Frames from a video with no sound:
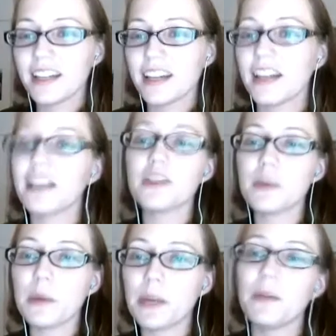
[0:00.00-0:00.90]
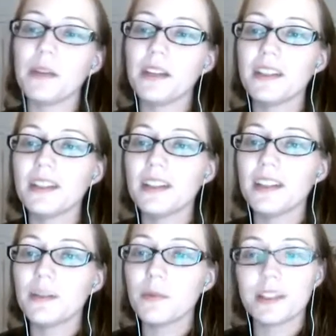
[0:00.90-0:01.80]
kind of is my baby.
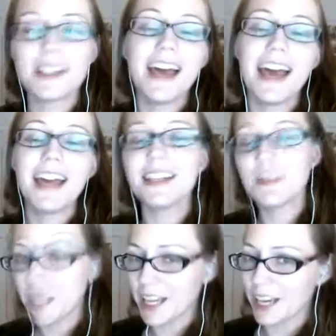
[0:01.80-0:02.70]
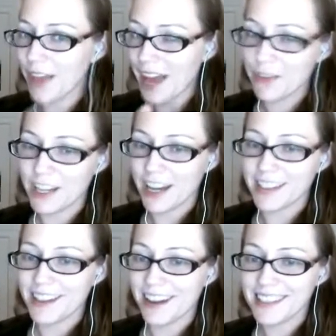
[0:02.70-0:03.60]
But hey, speaking of advertised
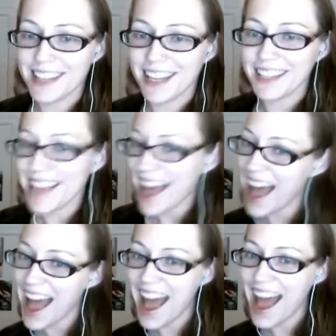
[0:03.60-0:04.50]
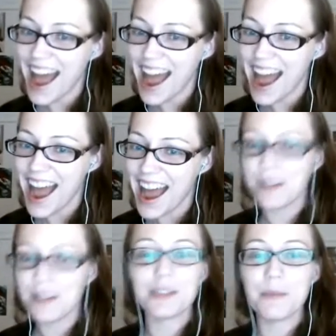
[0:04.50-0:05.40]
content,
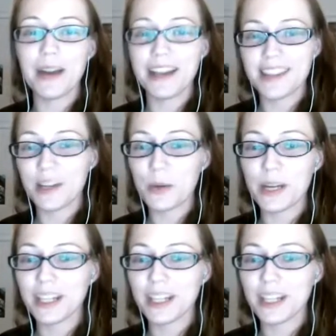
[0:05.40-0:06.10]
that's a bad segue.